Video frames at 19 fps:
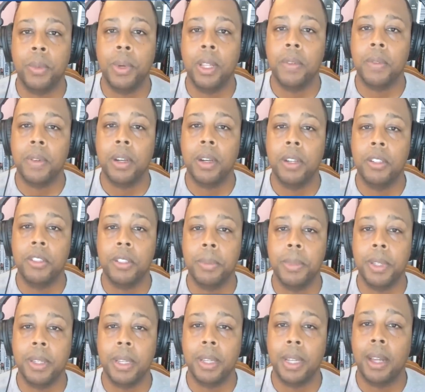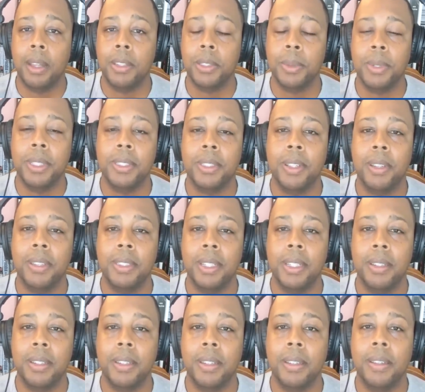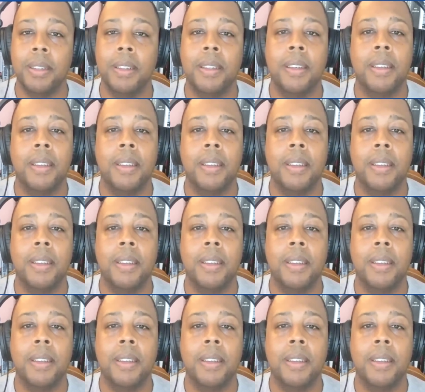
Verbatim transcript: well over 100 million dollars when it's all said and done.